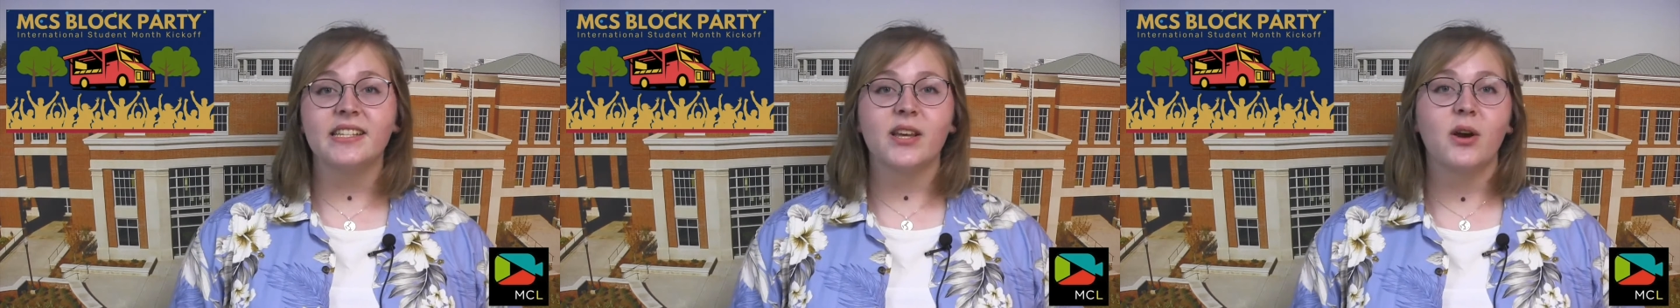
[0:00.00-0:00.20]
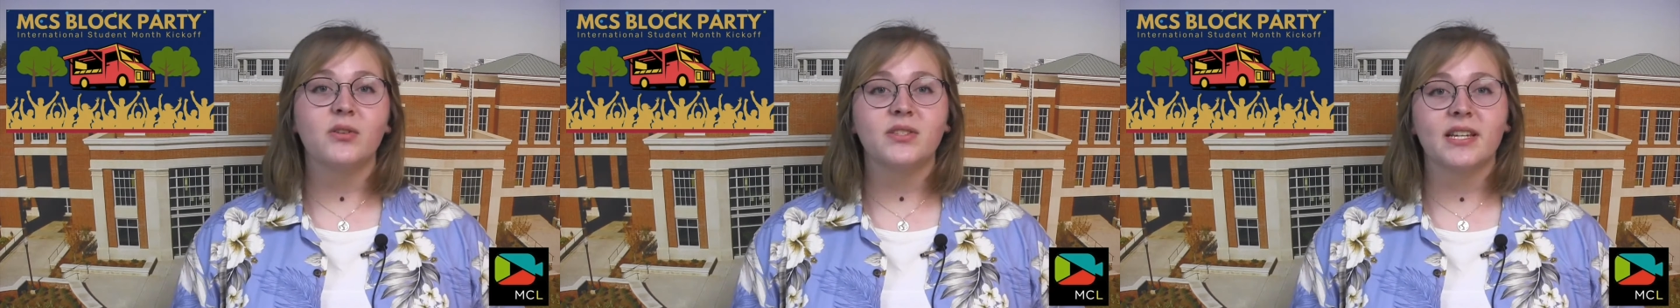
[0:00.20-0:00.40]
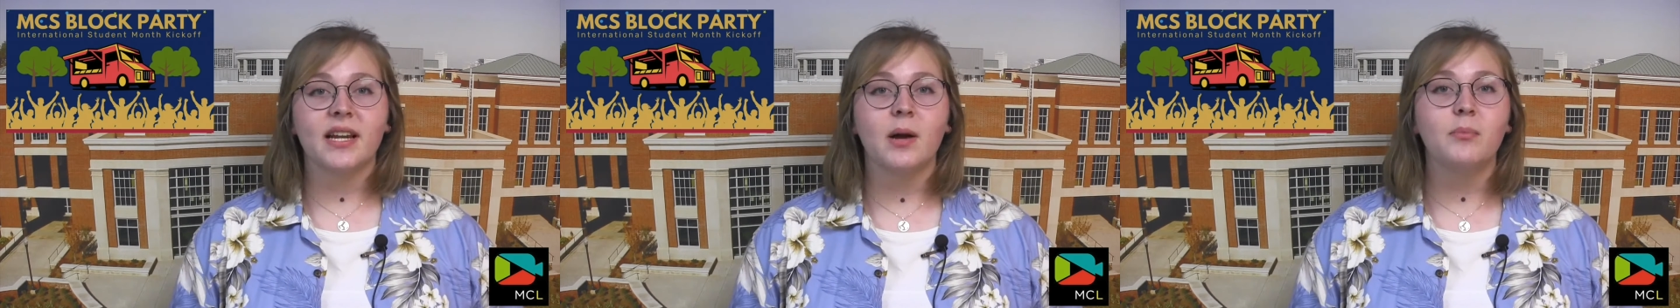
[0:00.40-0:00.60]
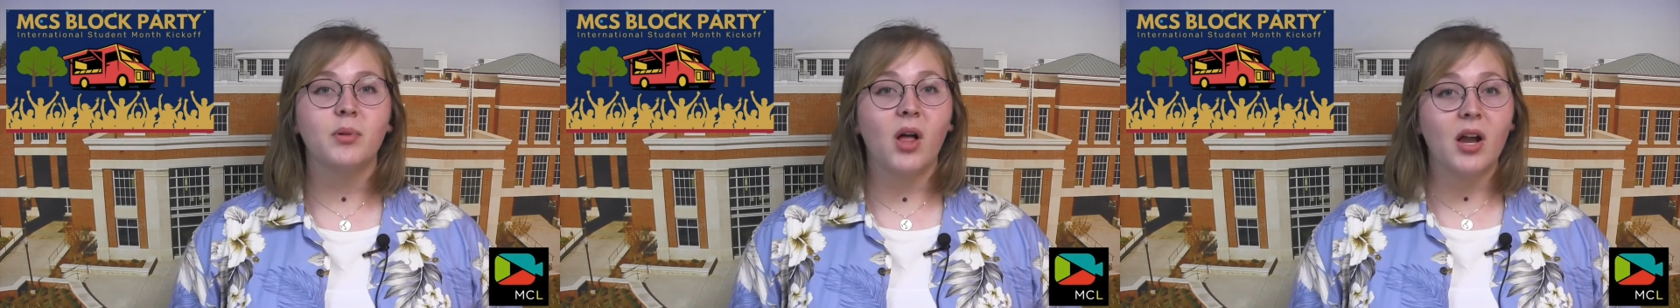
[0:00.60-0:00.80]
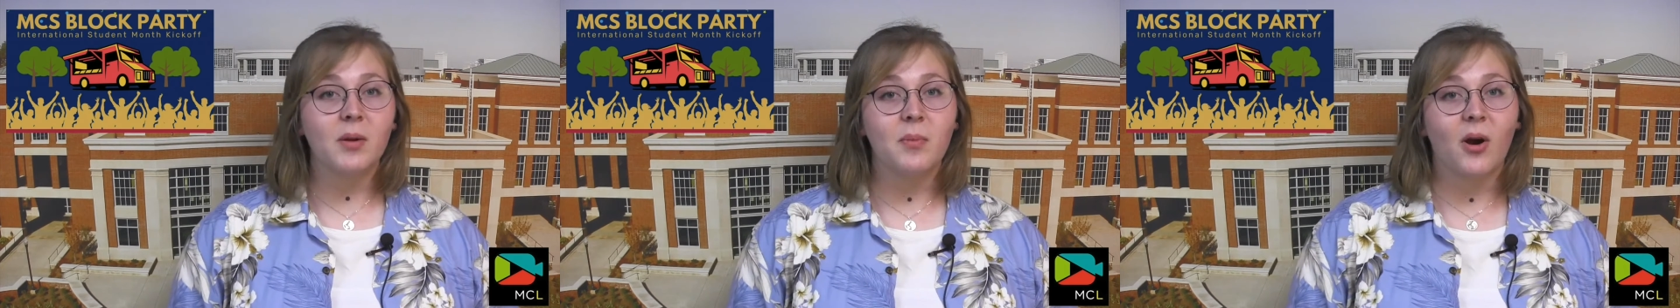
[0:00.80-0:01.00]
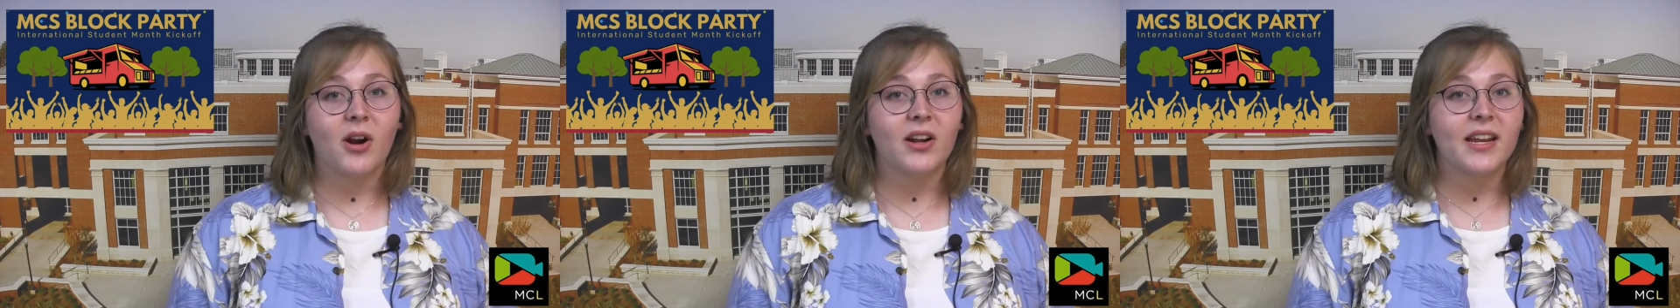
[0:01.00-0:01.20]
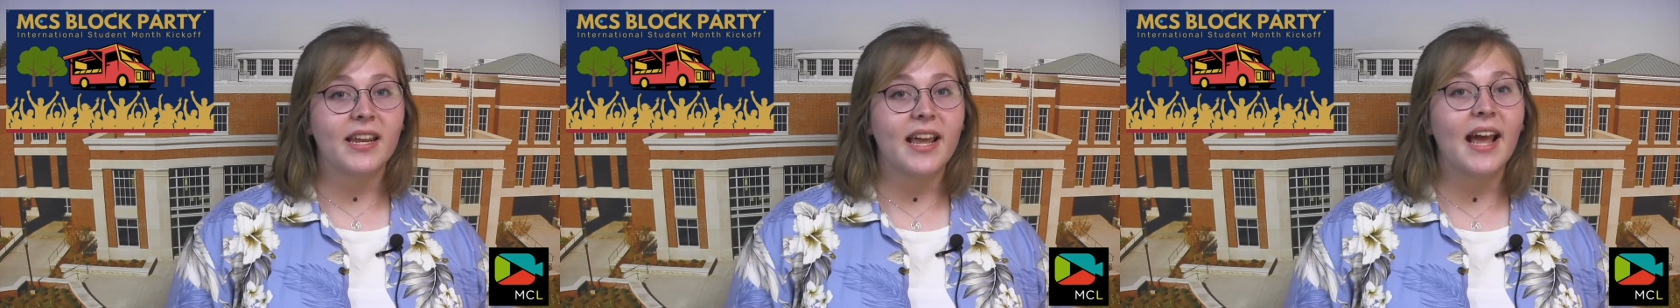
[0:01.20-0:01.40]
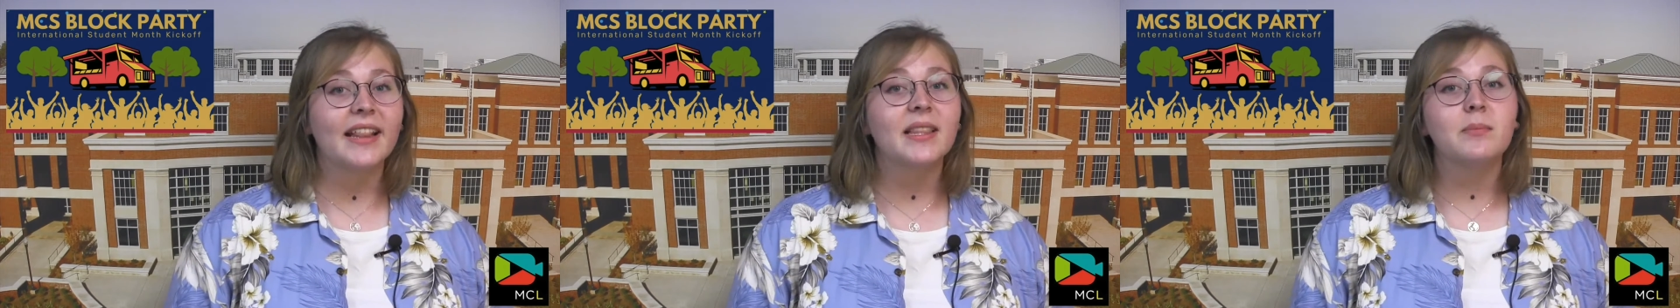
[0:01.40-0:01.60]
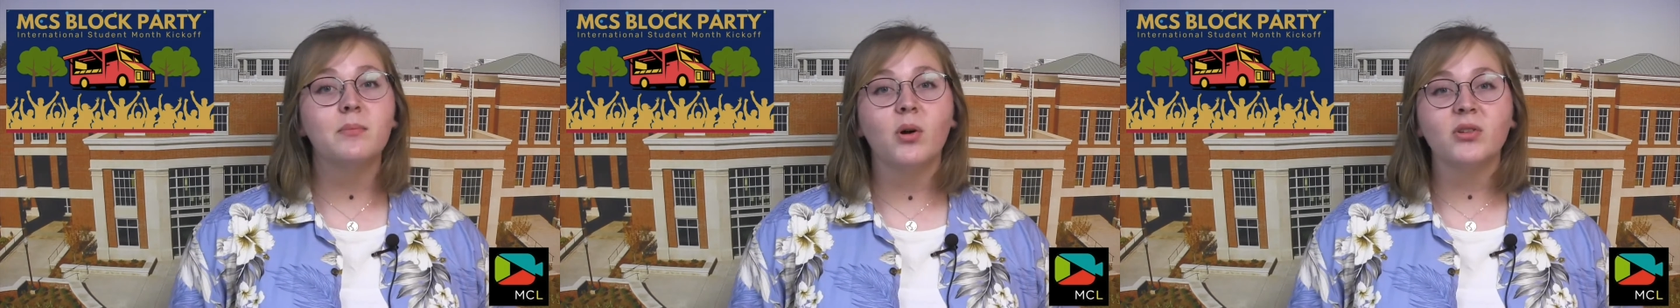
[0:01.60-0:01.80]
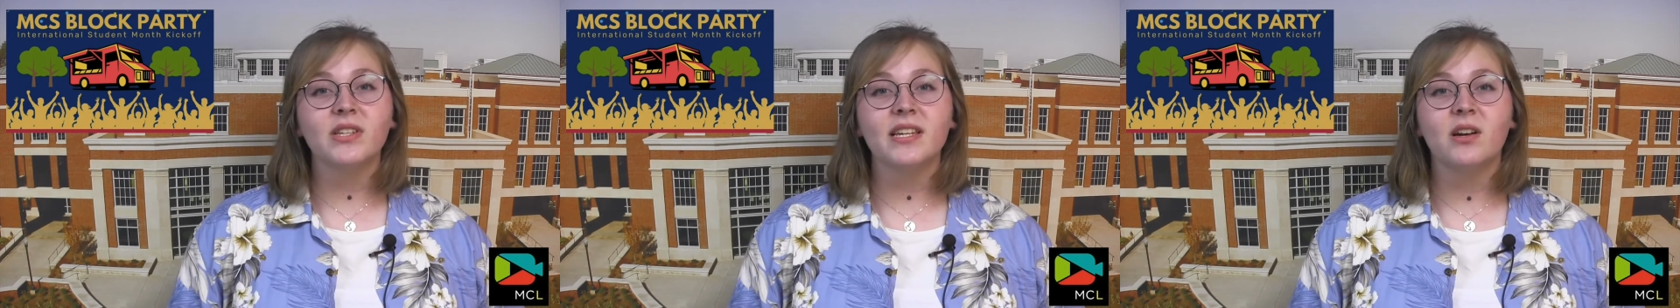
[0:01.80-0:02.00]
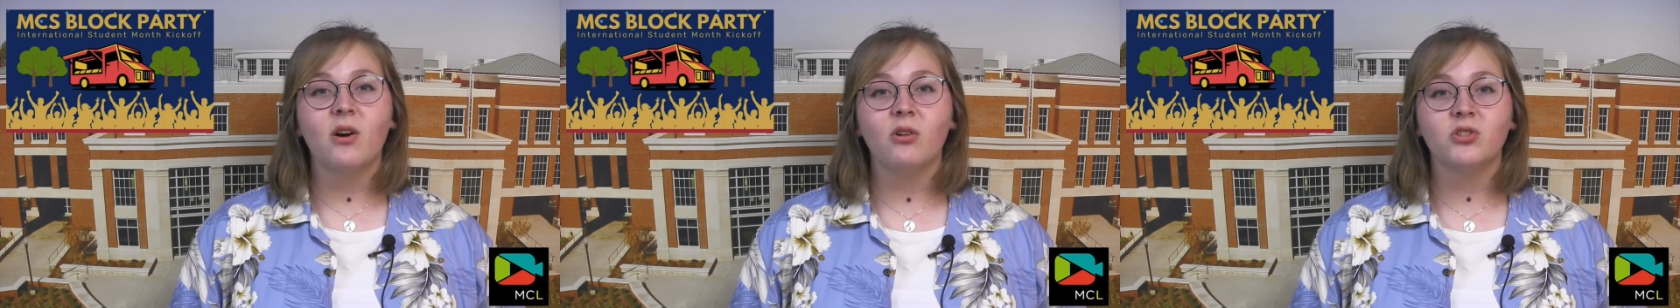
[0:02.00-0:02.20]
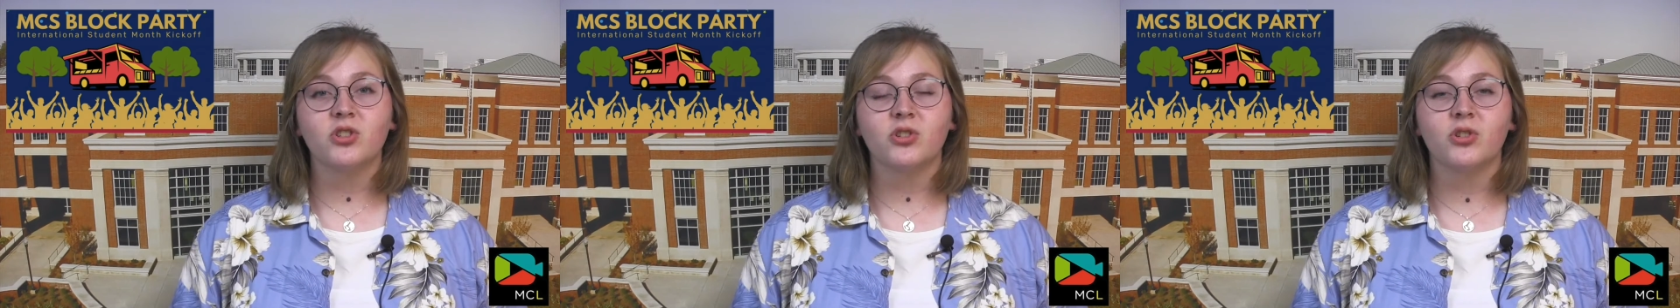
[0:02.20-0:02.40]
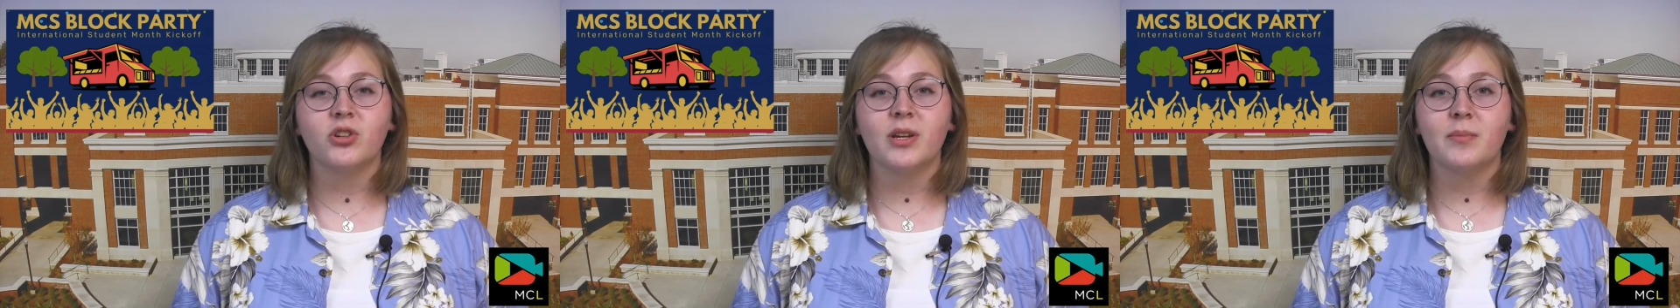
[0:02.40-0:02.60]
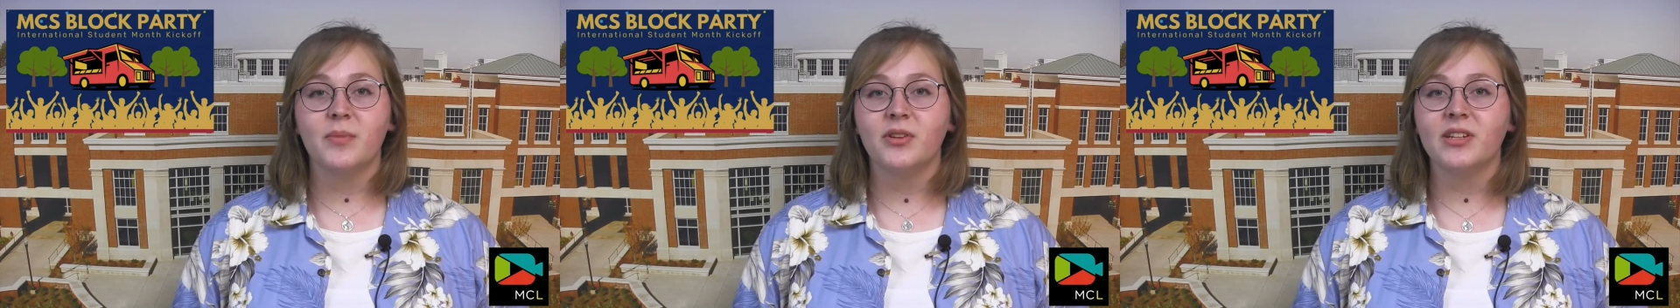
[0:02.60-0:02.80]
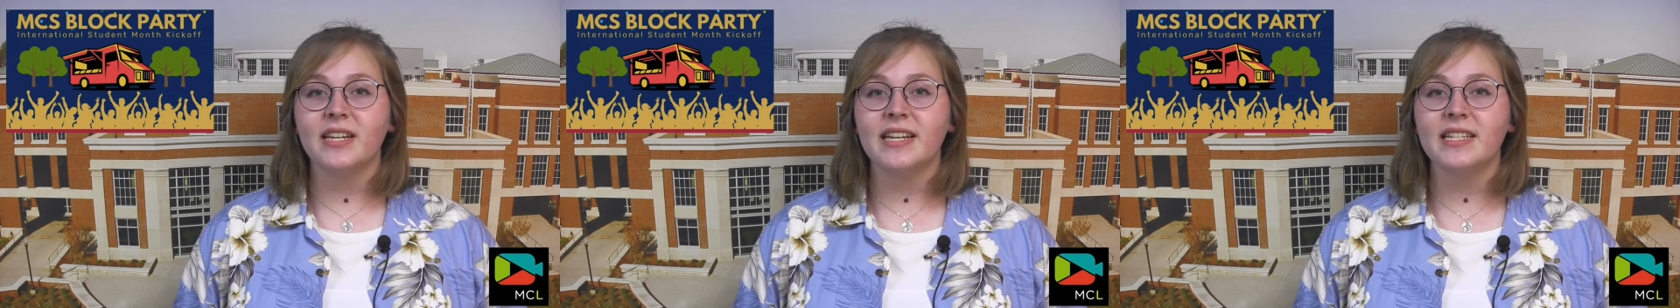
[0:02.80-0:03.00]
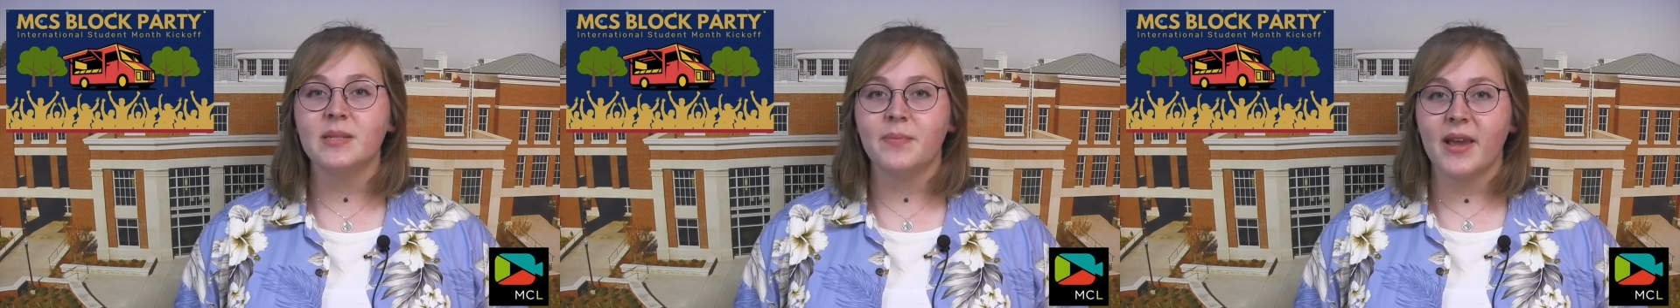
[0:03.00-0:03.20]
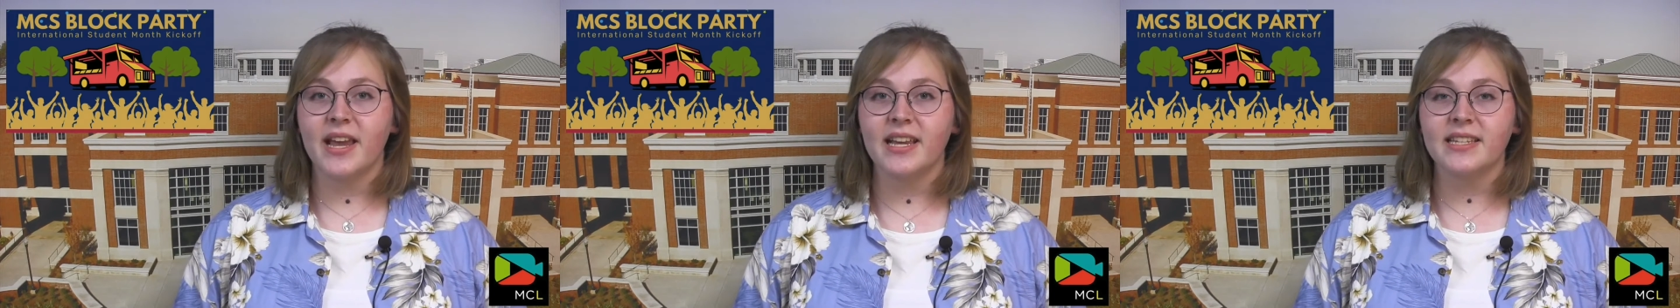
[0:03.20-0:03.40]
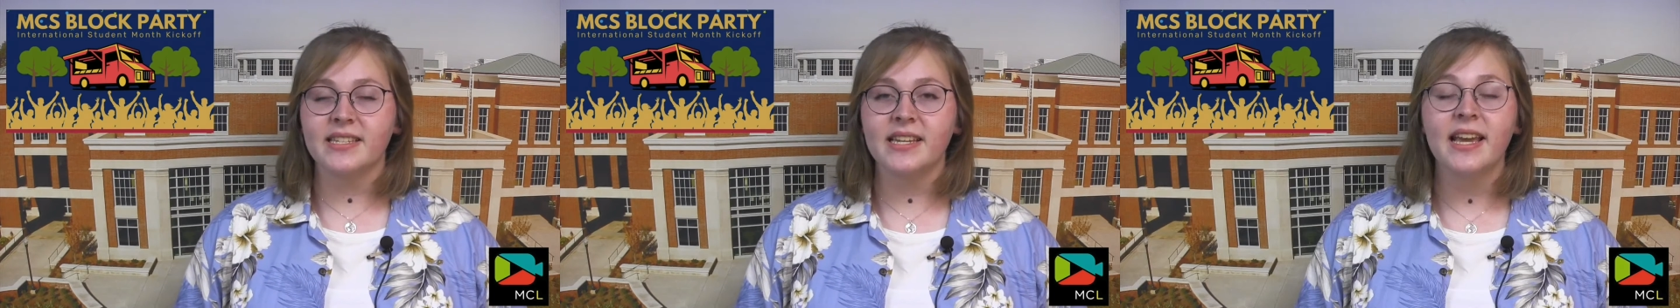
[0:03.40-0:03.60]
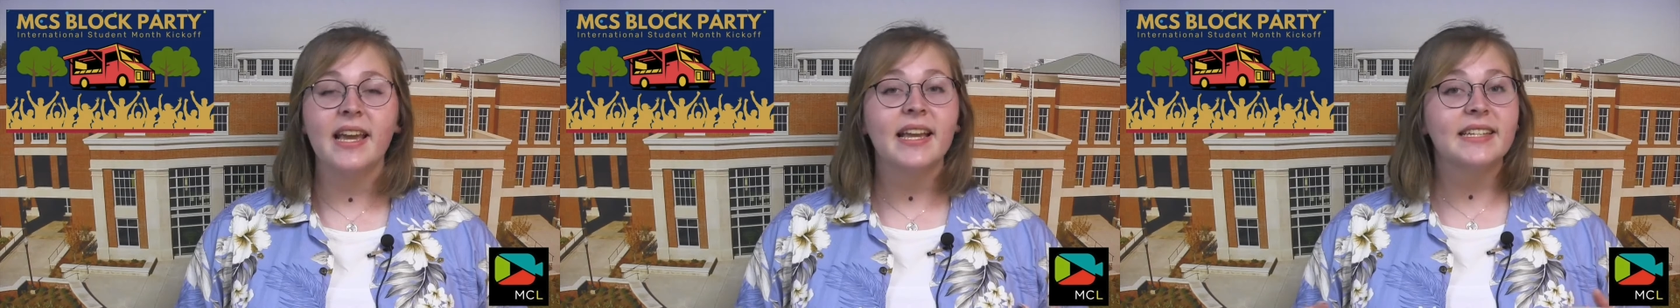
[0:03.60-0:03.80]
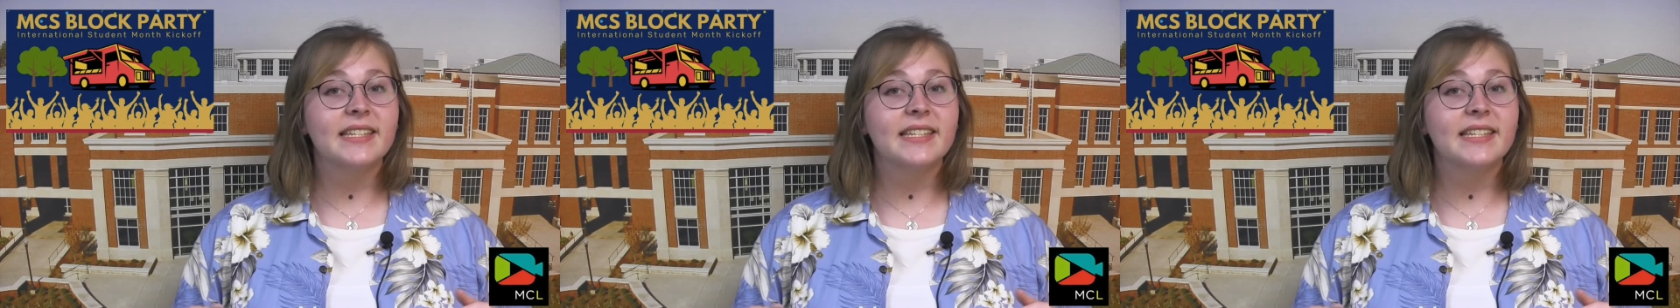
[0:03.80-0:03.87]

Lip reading: is hosting a block party at the Multicultural Community Space